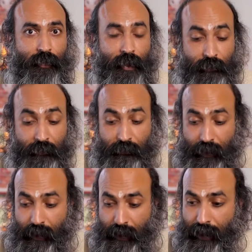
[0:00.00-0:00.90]
That we
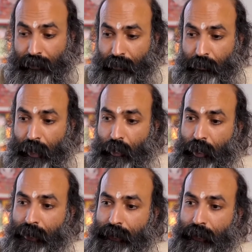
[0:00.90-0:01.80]
fear death
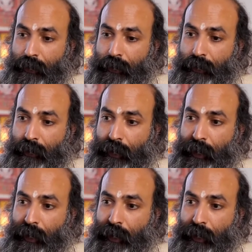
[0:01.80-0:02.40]
because the